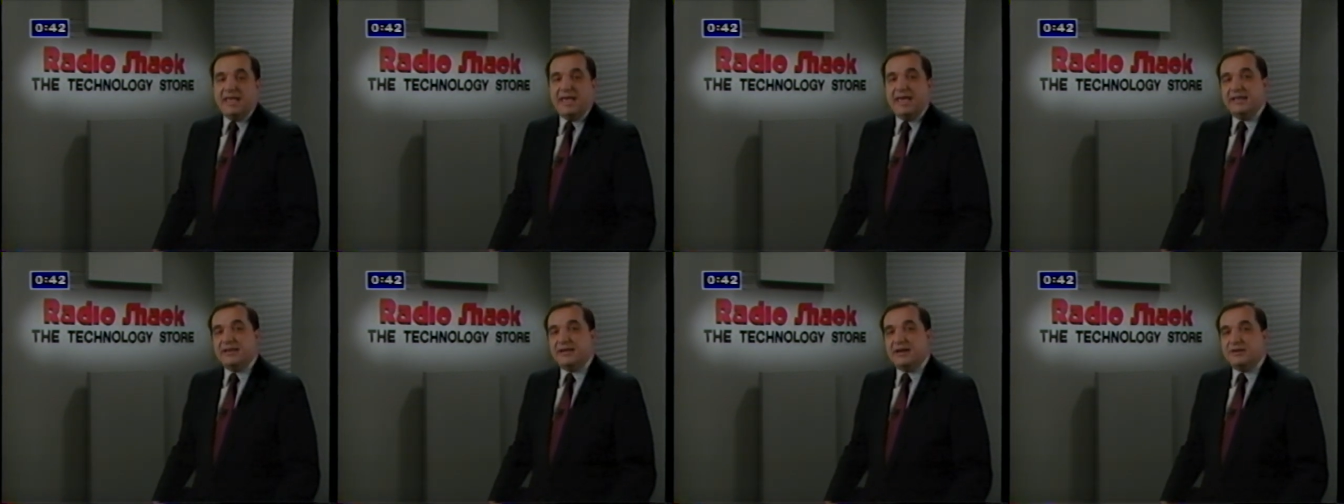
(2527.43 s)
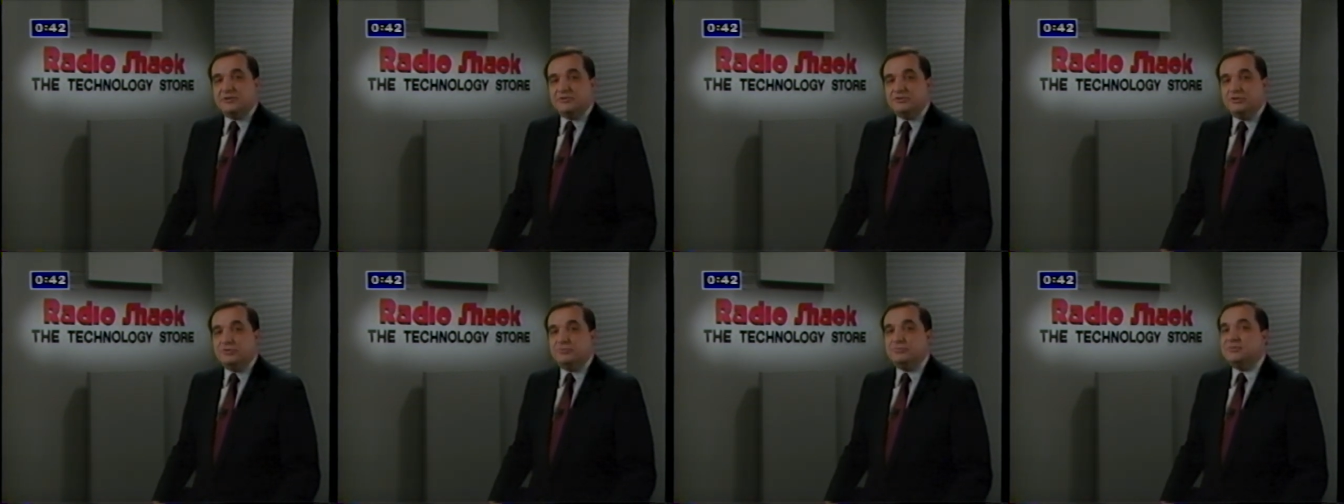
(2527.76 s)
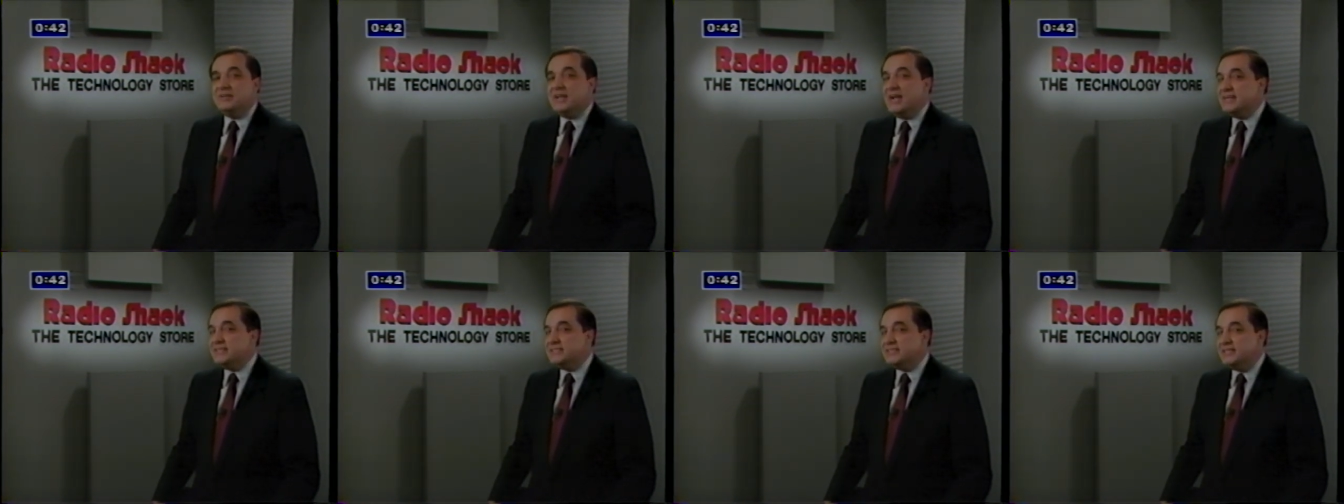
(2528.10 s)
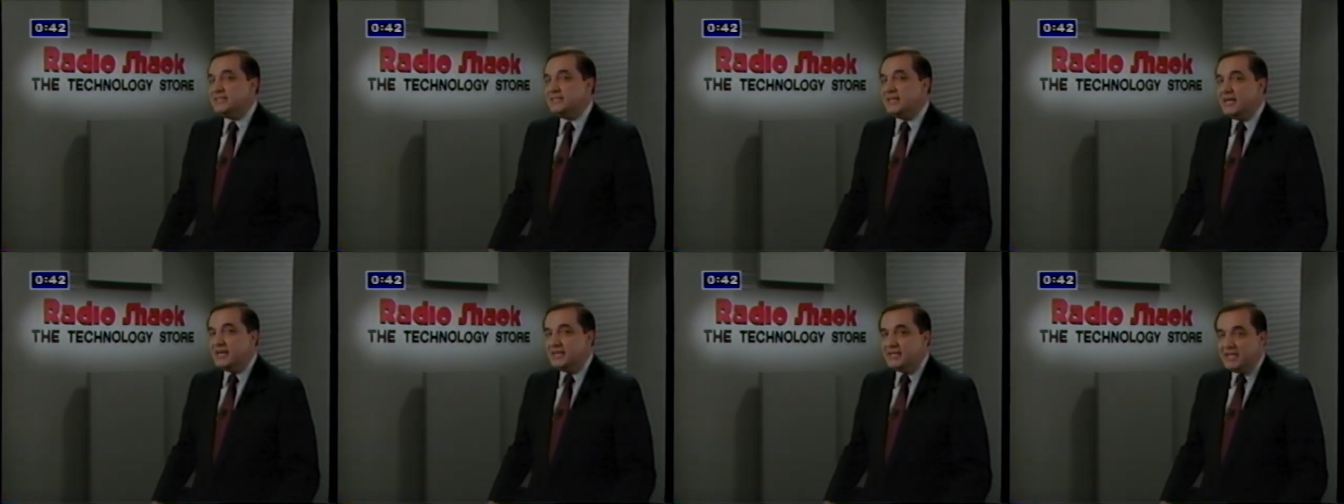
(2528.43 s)
And our new
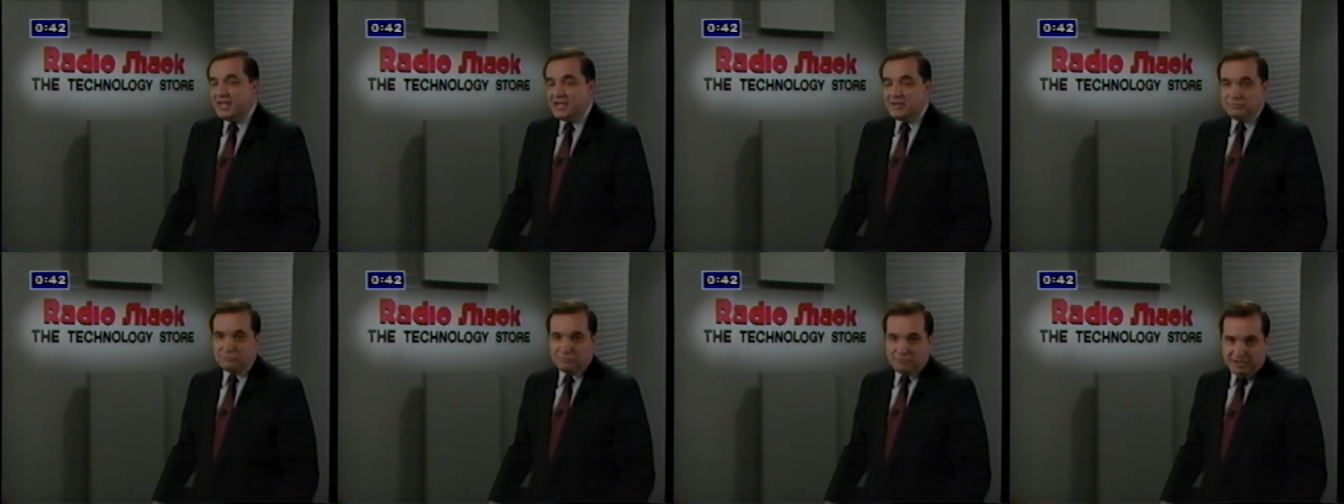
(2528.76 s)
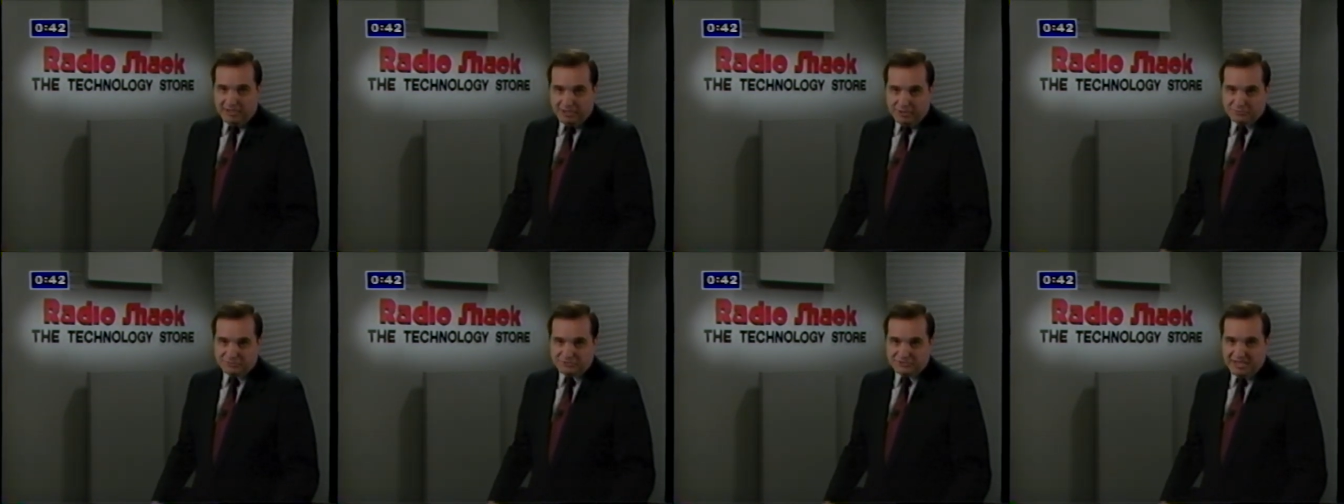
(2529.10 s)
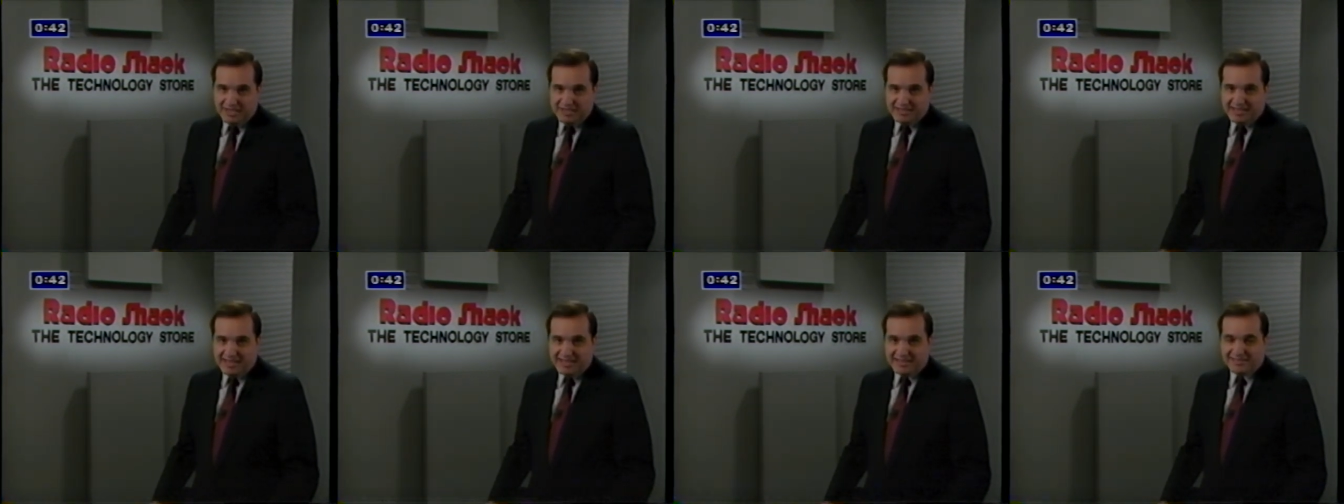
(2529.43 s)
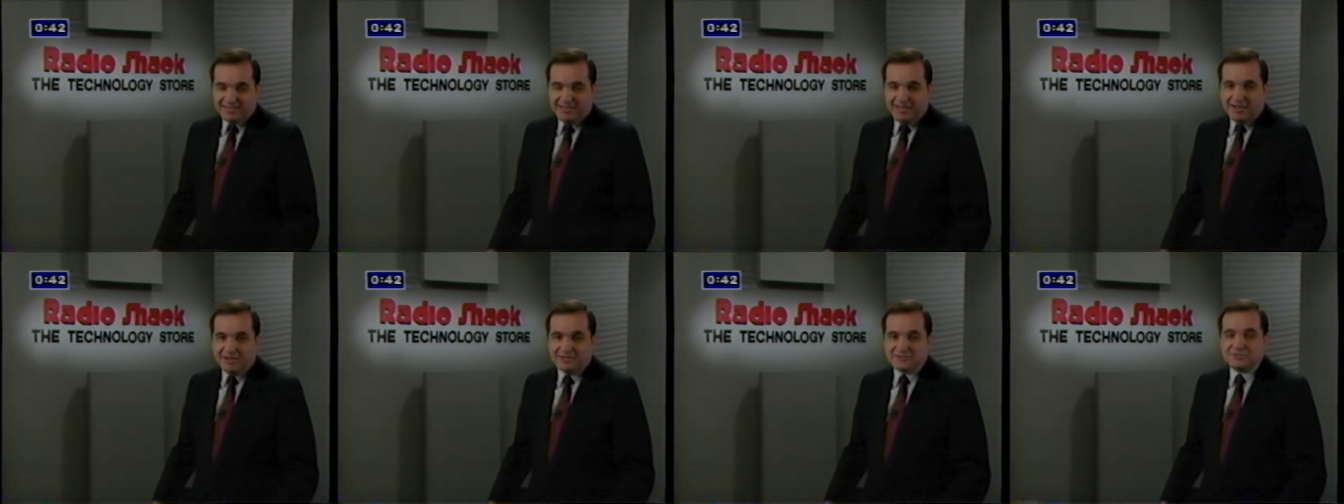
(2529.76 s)
1988 Radio Shack
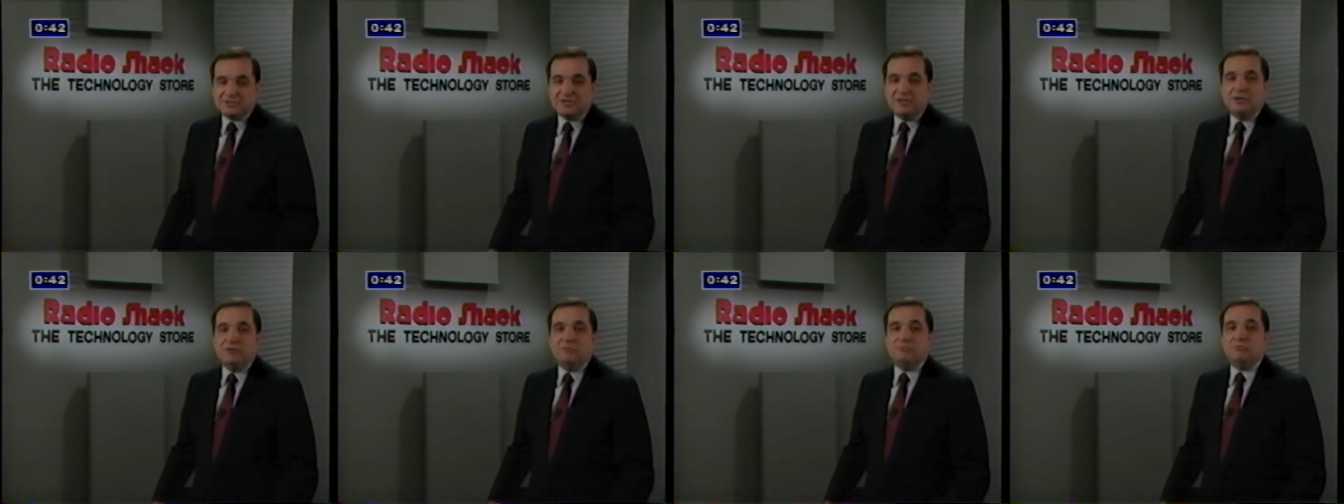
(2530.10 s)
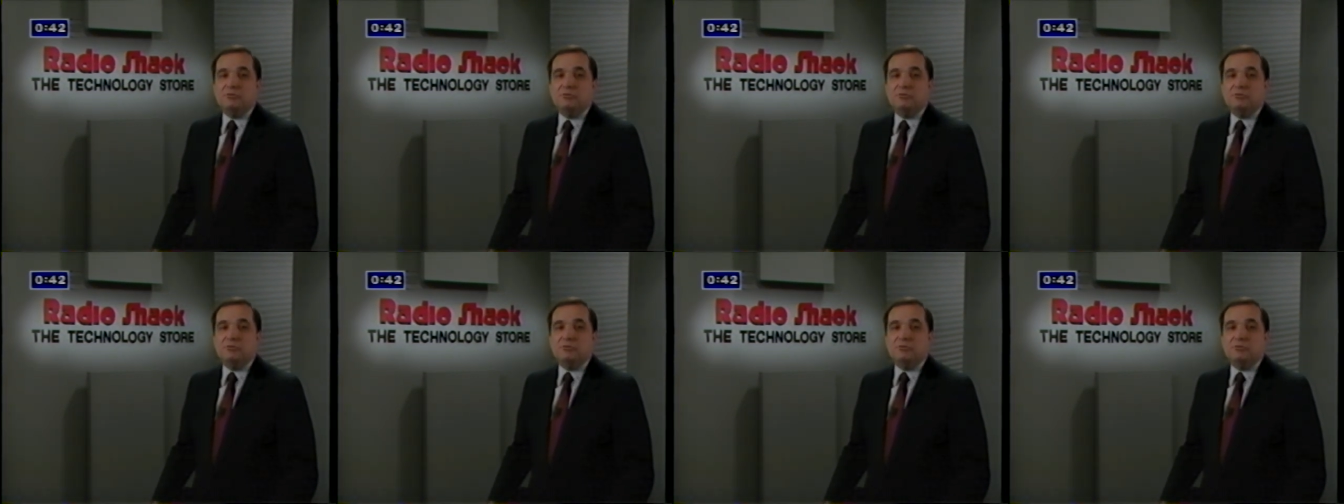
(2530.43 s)
catalogs